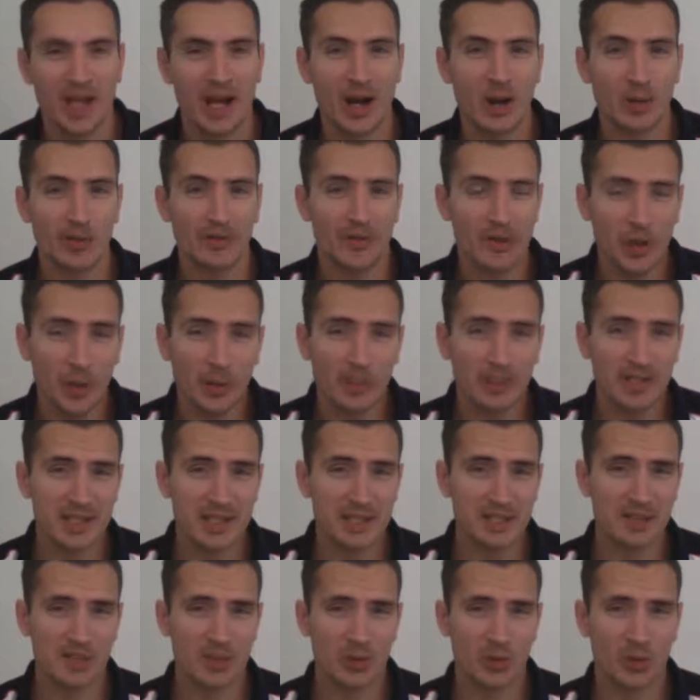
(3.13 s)
Now, if you're a
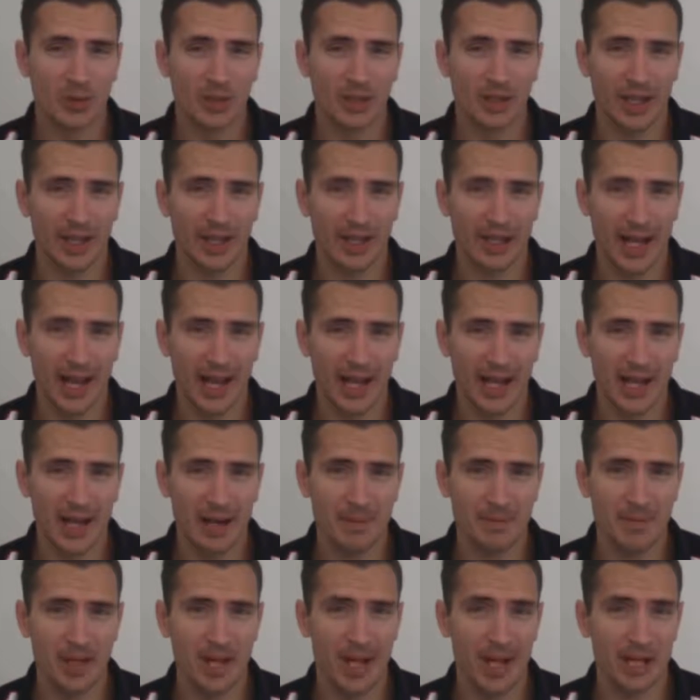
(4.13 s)
business owner like I
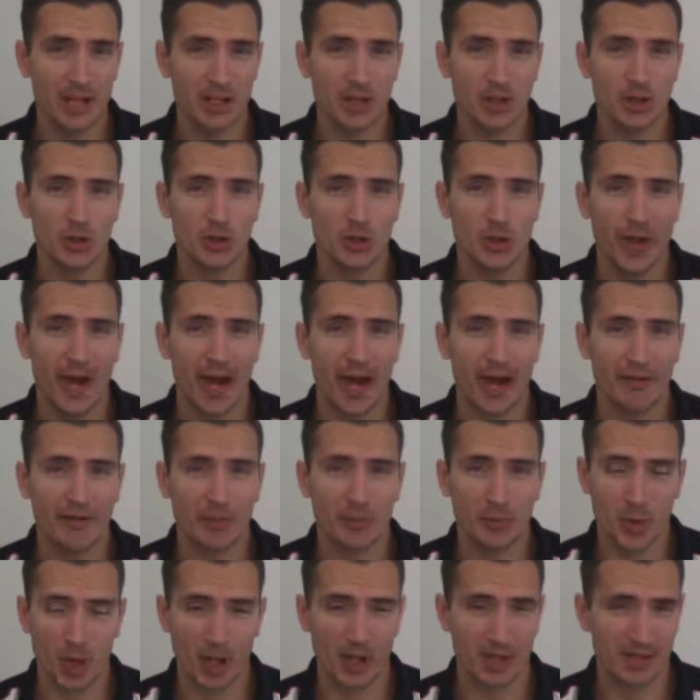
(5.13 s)
am and you
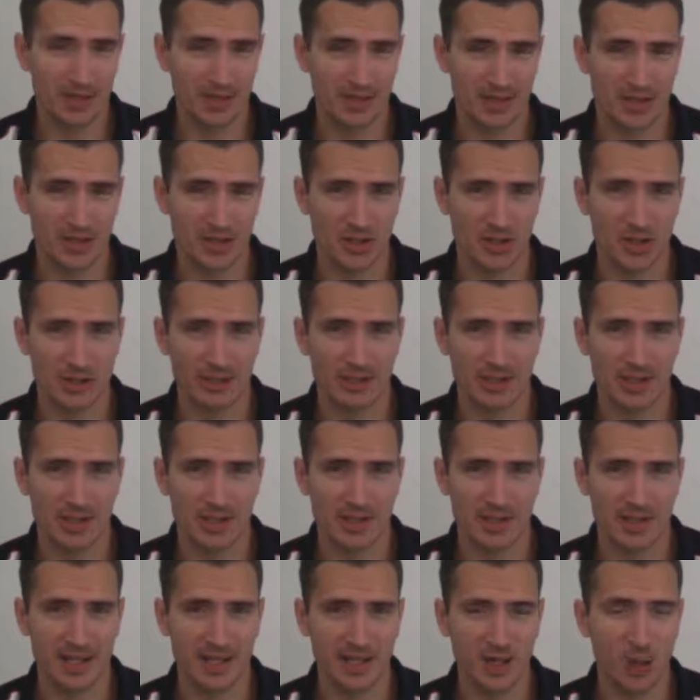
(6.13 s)
have products and
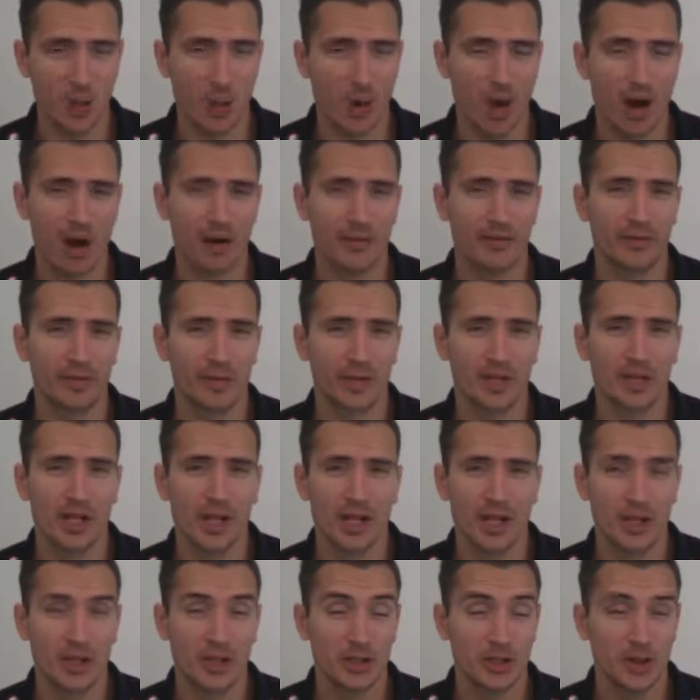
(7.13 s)
services that you offer
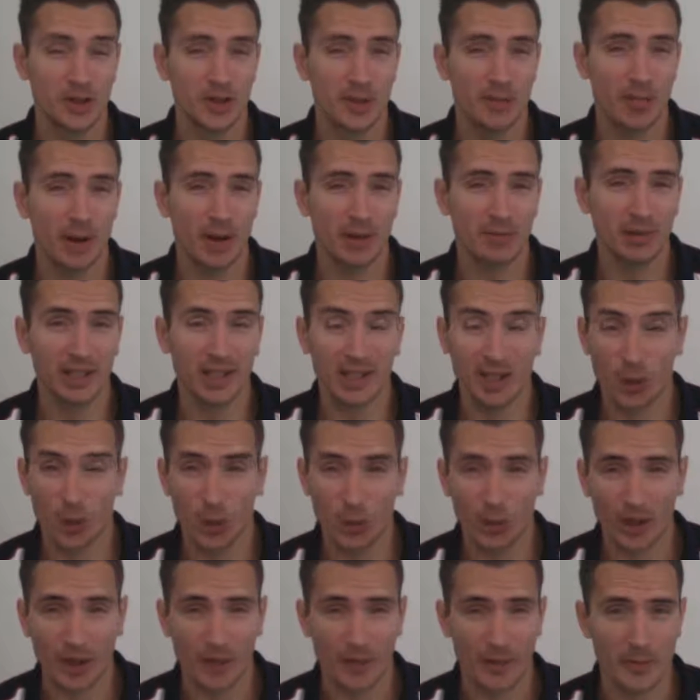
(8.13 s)
to the public
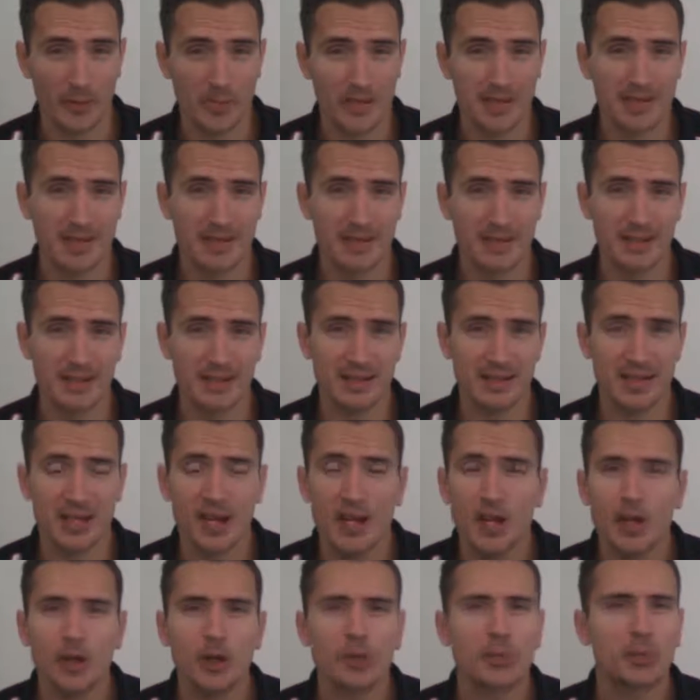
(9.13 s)
or other businesses,
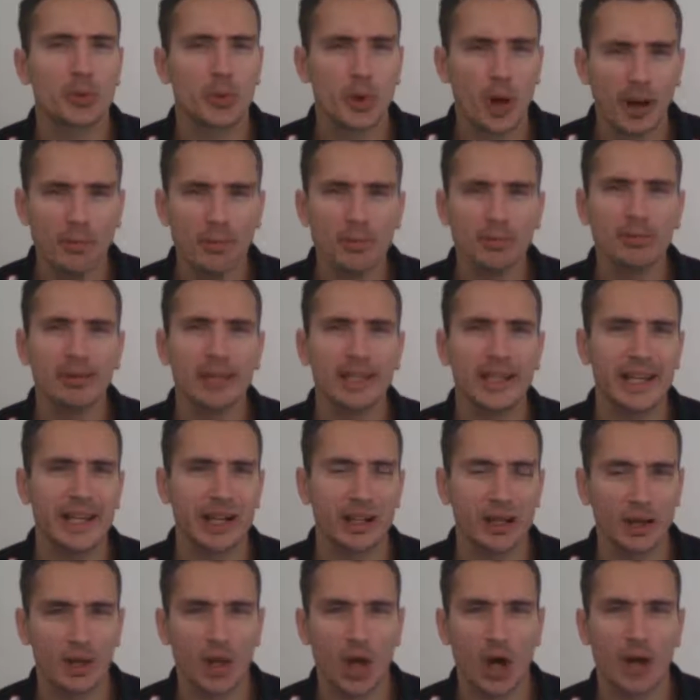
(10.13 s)
you probably
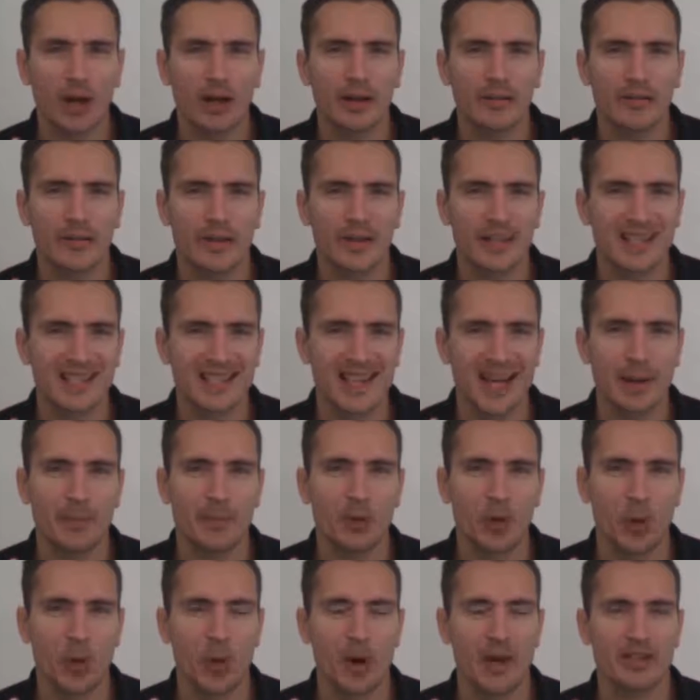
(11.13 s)
get a lot of the
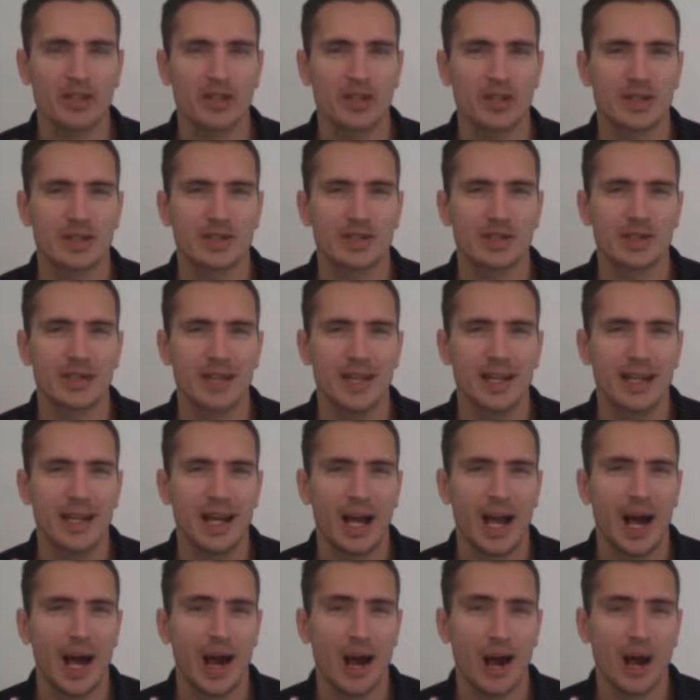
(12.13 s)
same questions
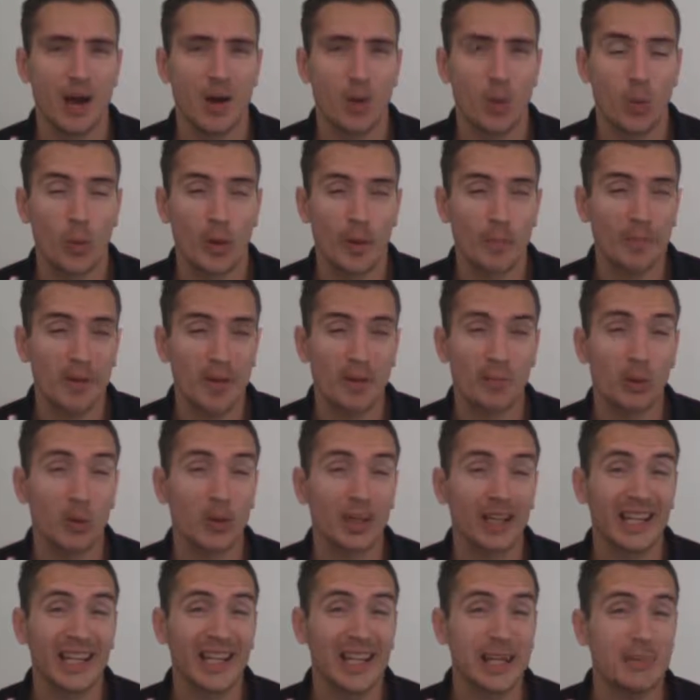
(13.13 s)
when
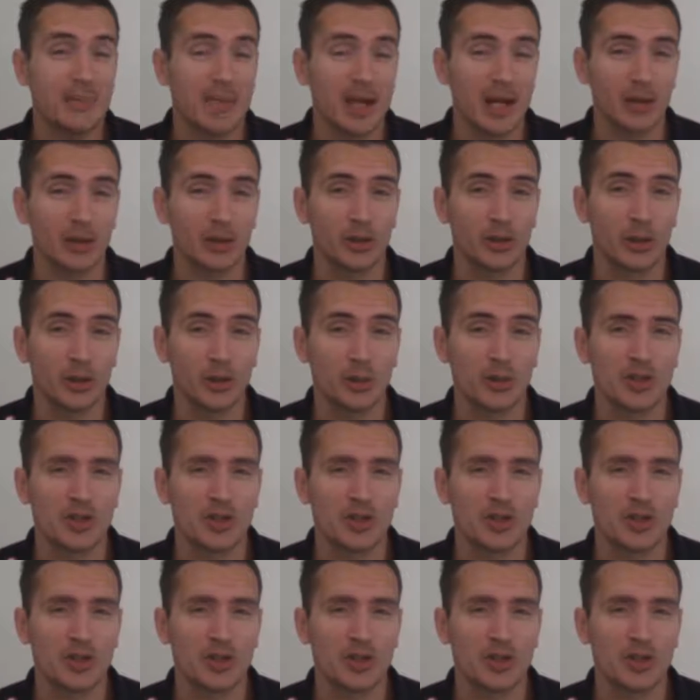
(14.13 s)
people email you.